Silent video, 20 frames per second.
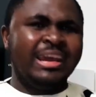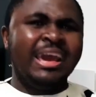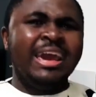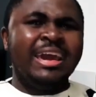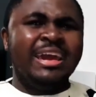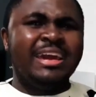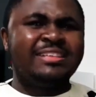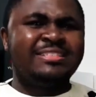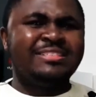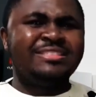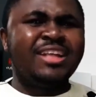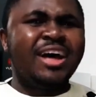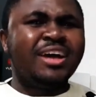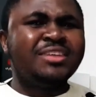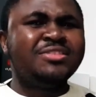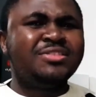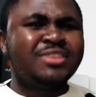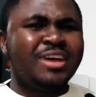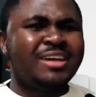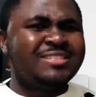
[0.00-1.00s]
it's not
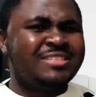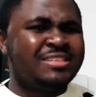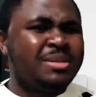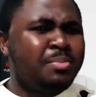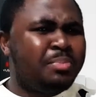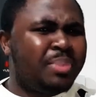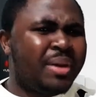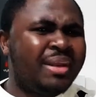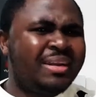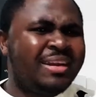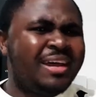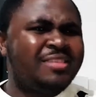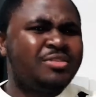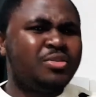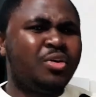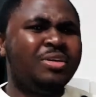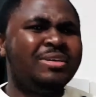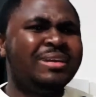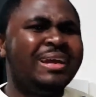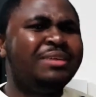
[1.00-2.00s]
just dependent
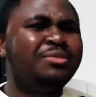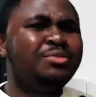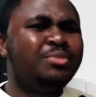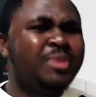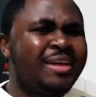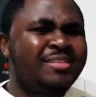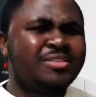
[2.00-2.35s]
on the rate